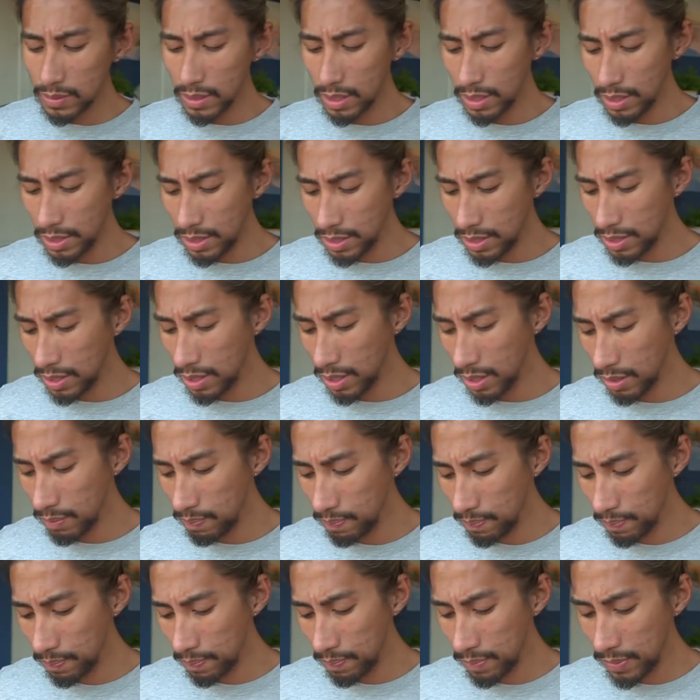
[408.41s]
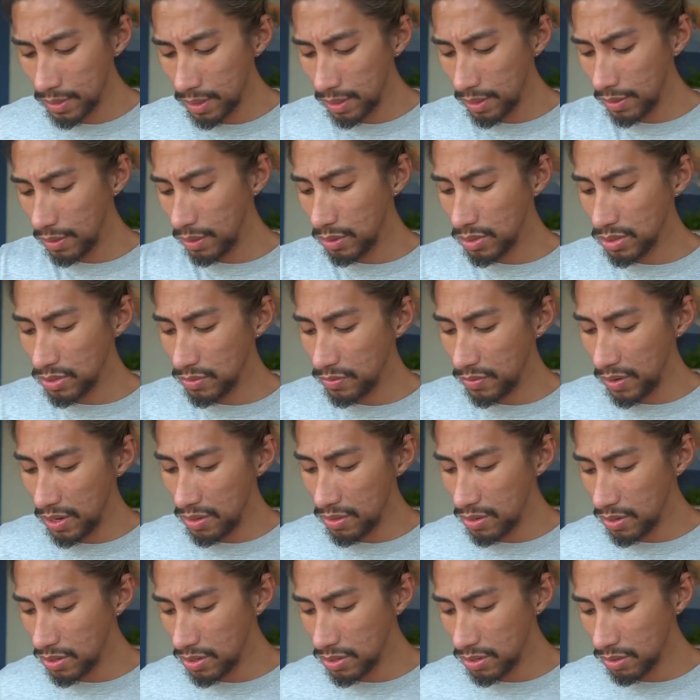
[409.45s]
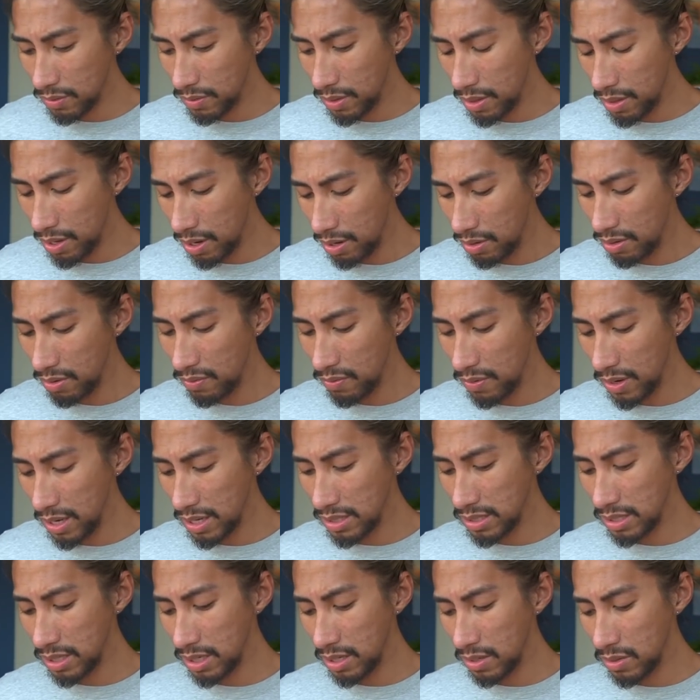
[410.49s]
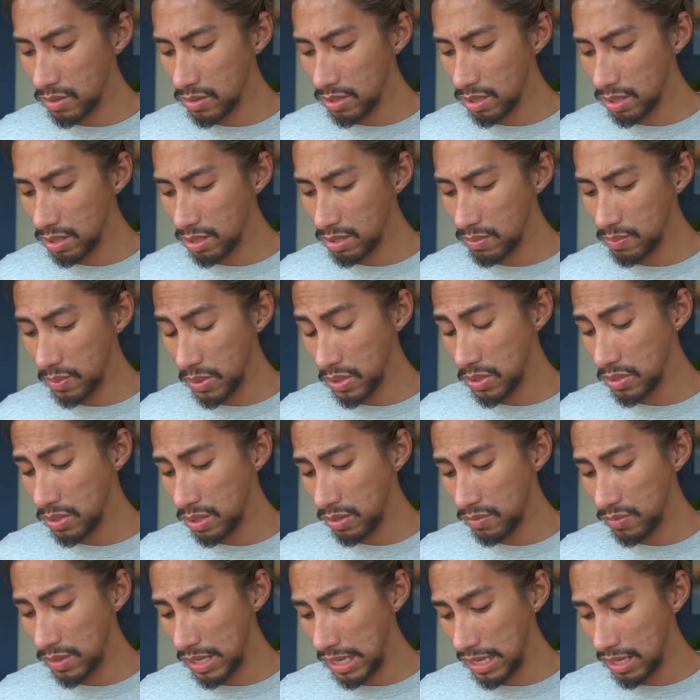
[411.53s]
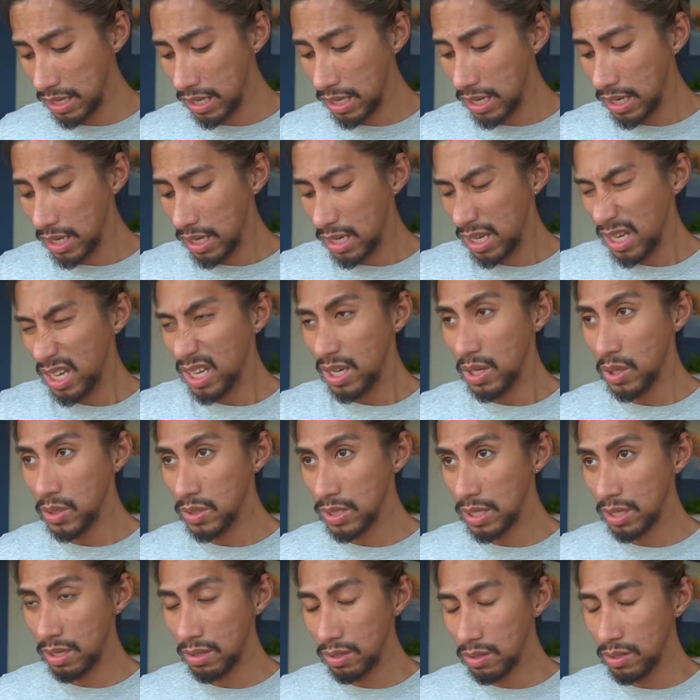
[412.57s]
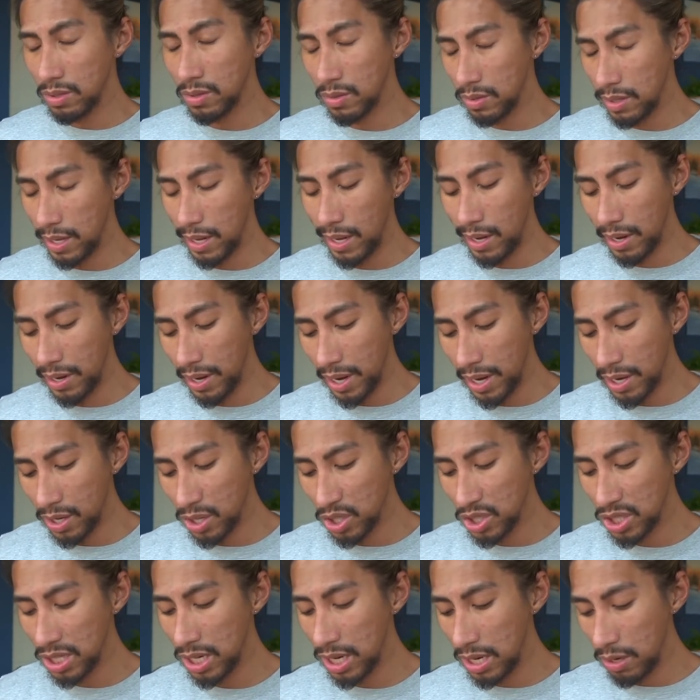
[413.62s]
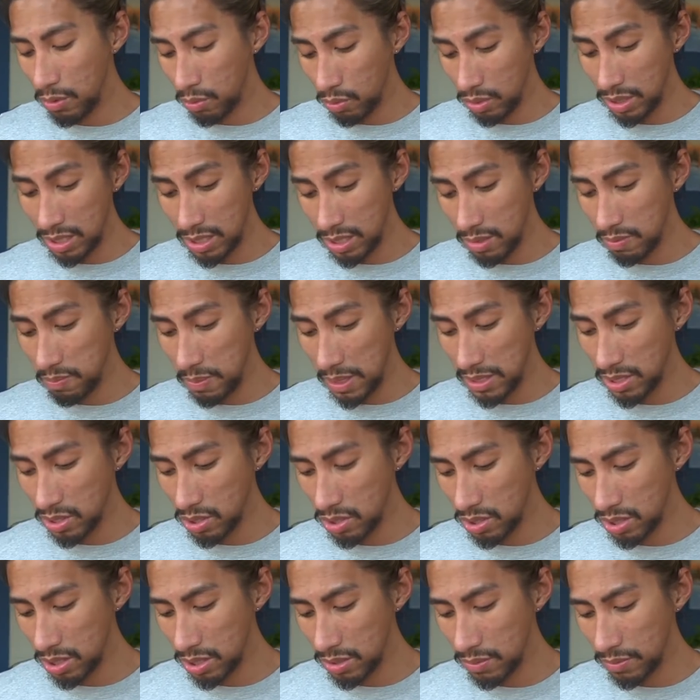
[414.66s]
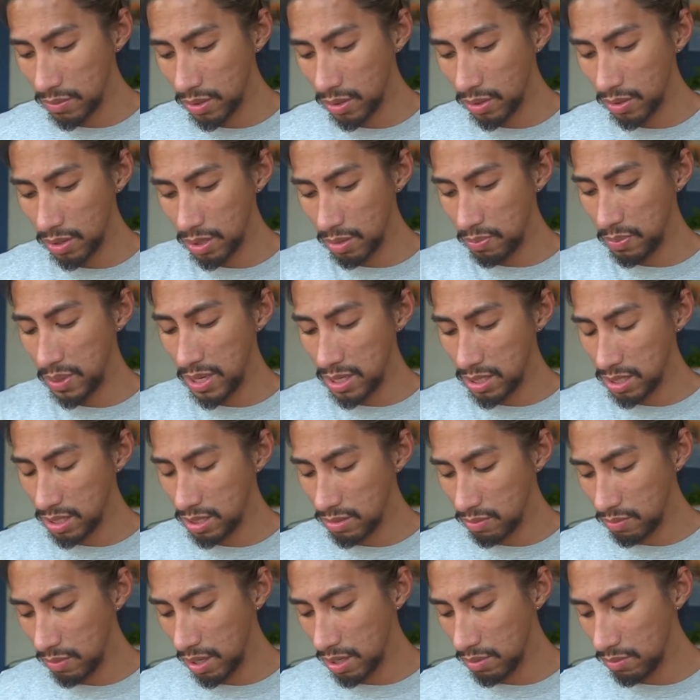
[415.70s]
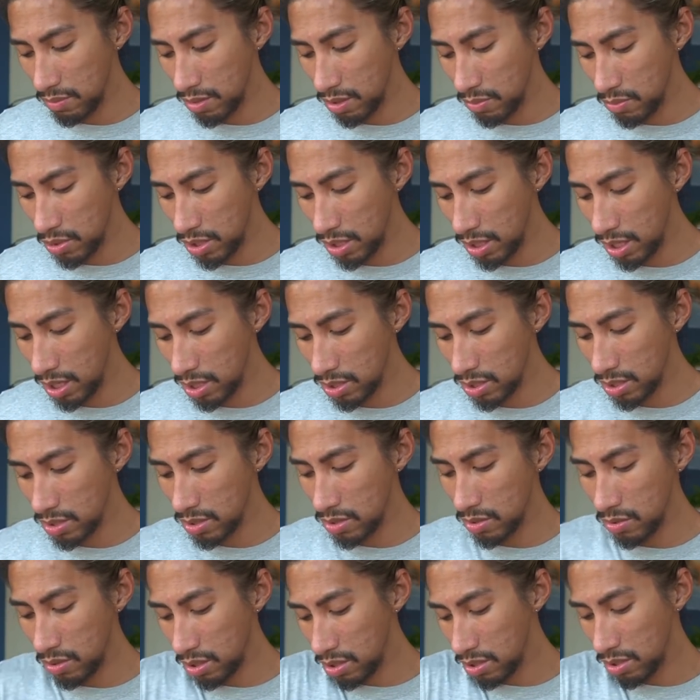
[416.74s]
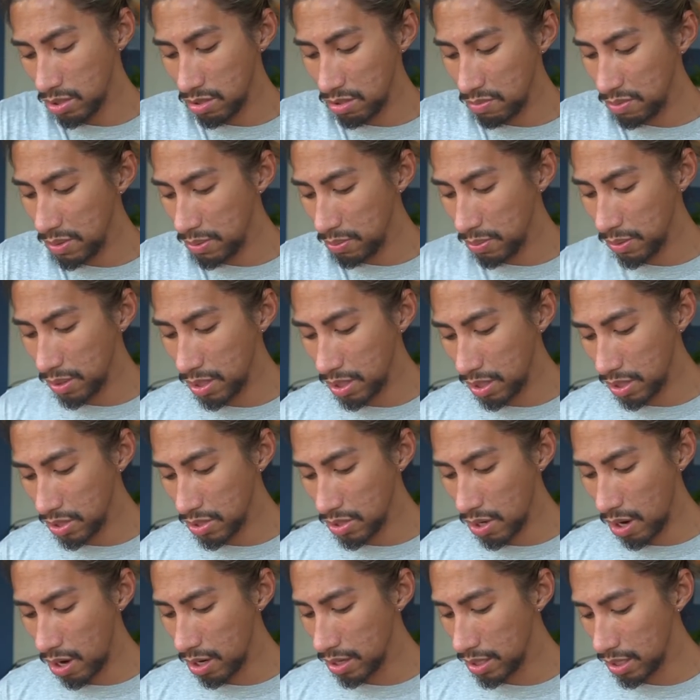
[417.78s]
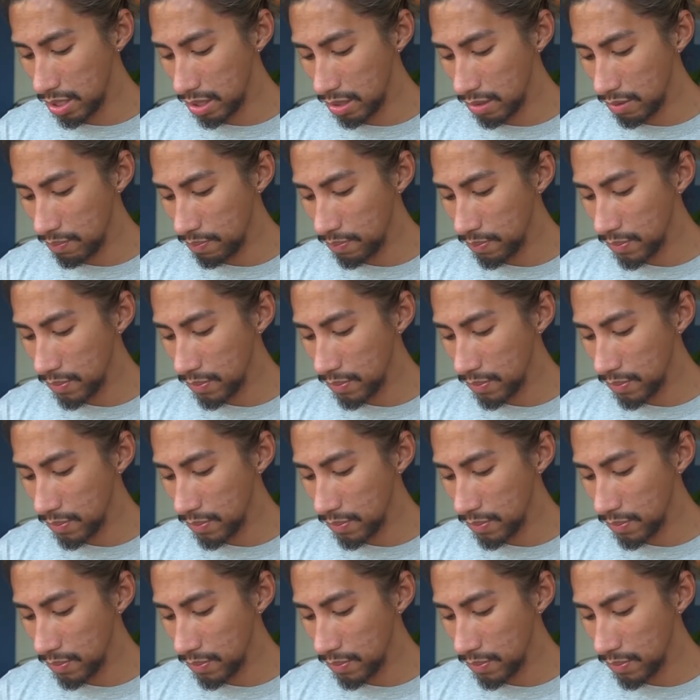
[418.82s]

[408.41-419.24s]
It's young. Those feathers over there reflects like, you know, it's like this person, I feel like, you know, it's like, you know, the air energy, this is messenger. Okay, the page is communication. So there's two people here talking.